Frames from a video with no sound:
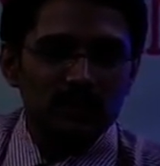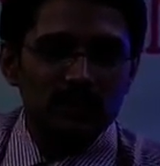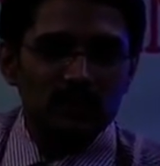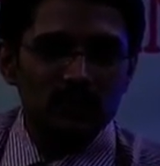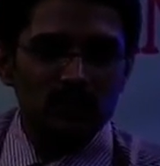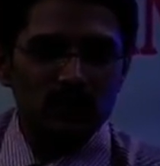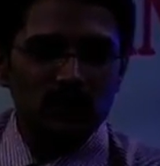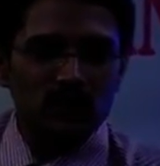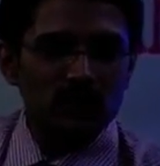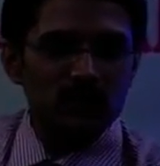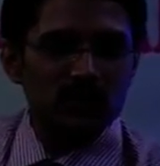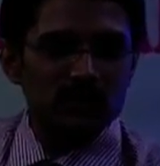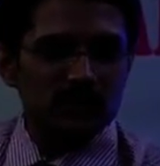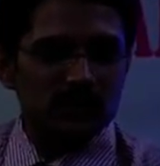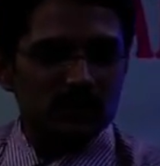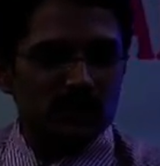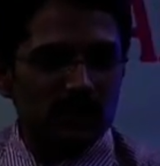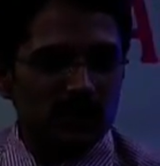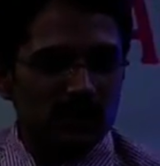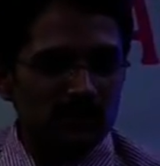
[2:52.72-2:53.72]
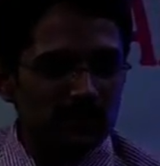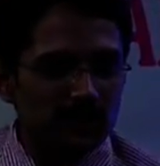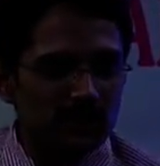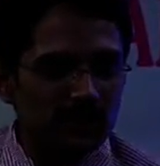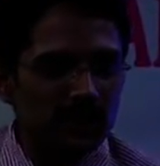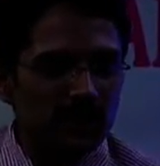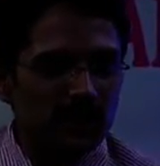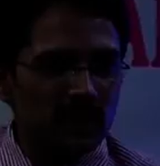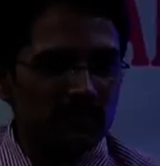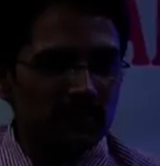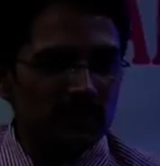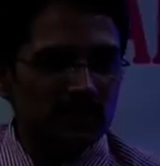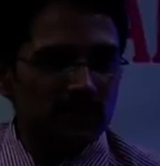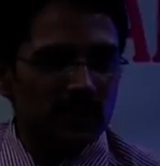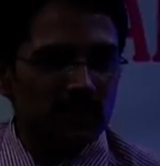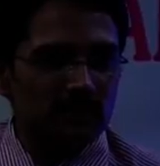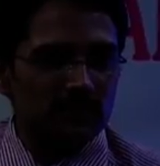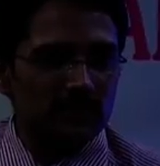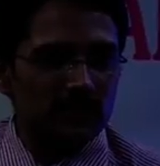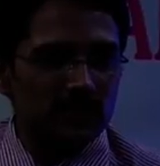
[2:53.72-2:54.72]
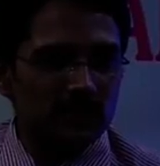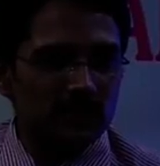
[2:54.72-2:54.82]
Do you know what is the geographical area of Assam?